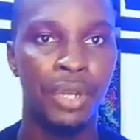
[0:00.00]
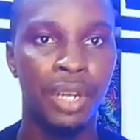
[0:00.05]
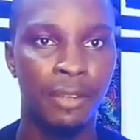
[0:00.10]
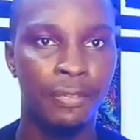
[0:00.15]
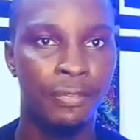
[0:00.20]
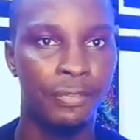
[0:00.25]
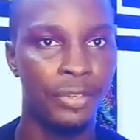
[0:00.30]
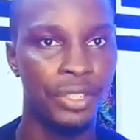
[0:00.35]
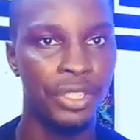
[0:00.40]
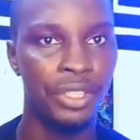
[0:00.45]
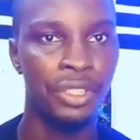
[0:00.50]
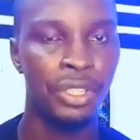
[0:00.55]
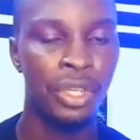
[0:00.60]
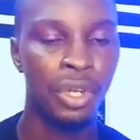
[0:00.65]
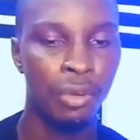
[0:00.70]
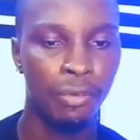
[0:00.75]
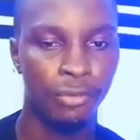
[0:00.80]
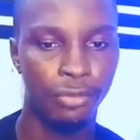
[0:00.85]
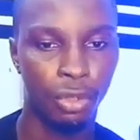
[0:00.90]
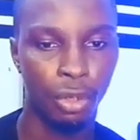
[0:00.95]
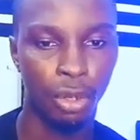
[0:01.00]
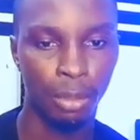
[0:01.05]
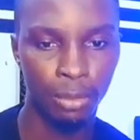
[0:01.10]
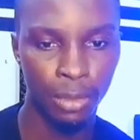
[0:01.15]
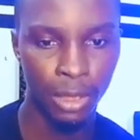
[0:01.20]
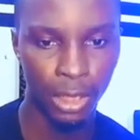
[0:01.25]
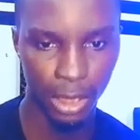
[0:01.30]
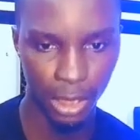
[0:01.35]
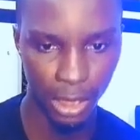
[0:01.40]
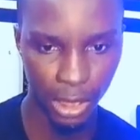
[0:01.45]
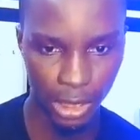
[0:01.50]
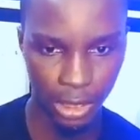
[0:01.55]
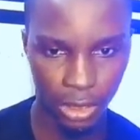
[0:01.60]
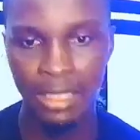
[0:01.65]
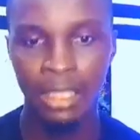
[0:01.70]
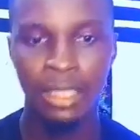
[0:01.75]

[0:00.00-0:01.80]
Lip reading: free from it.